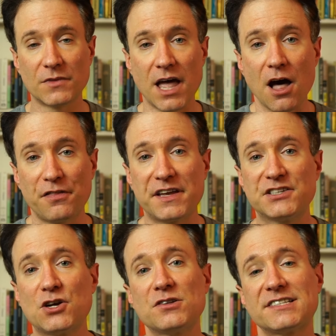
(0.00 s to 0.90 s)
Healthy
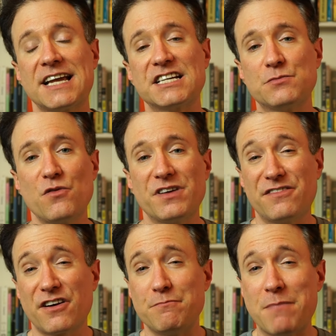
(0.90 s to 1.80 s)
adults tend to move in a
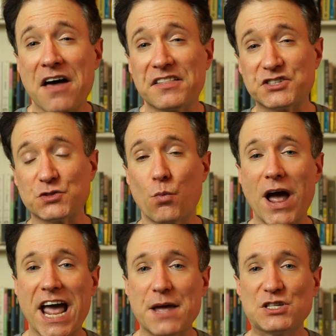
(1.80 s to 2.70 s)
very balanced
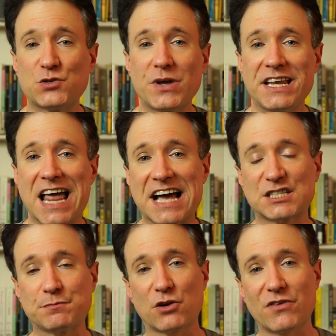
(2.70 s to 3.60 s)
way between
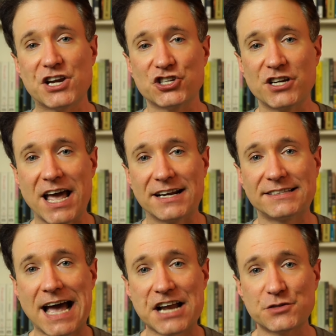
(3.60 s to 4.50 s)
exploration and
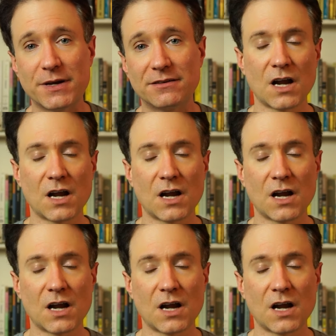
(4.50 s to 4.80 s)
attachment.